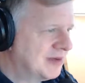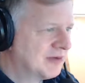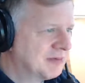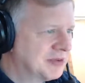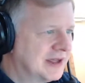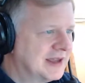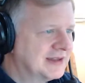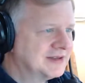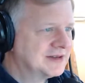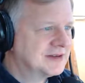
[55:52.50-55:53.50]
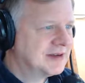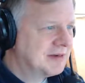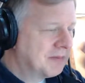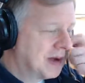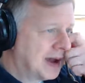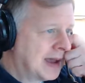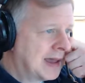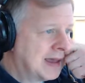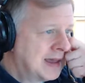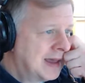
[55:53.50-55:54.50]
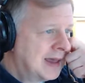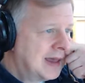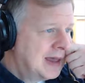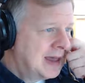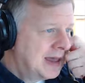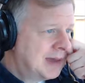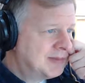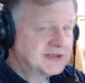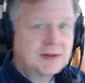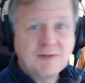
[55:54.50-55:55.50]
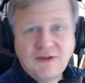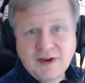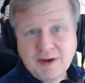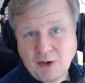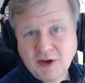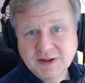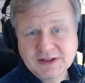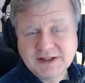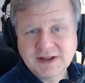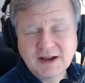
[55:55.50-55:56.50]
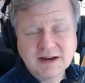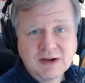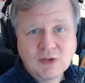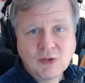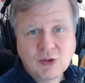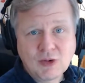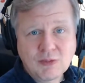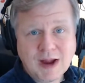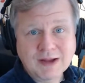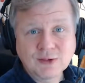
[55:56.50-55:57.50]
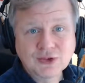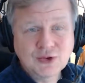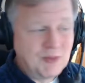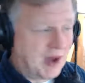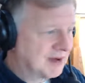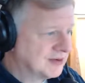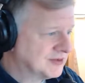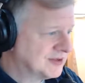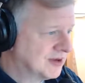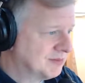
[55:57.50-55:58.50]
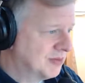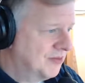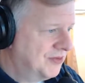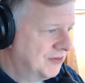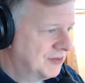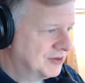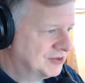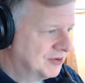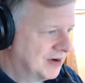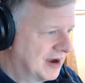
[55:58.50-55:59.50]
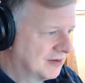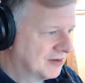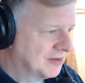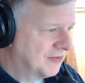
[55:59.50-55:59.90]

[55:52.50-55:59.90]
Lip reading: replaced by Emerson Fittipaldi's son or Michael Schumacher's son, both of which are out on the